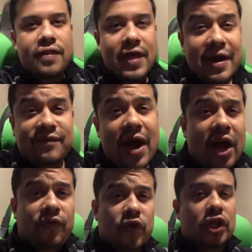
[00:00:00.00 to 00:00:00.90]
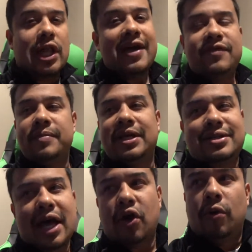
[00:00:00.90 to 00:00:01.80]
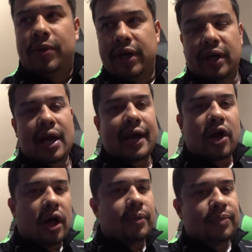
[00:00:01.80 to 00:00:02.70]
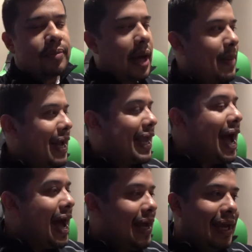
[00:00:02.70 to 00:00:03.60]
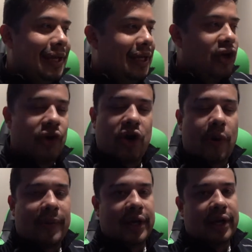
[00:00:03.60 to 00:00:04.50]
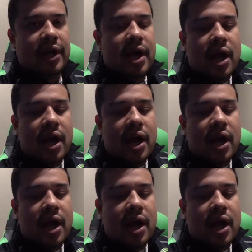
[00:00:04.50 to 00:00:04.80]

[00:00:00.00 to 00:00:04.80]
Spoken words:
That file, for the life of me, is not opening. I called my guy, and he couldn't open it.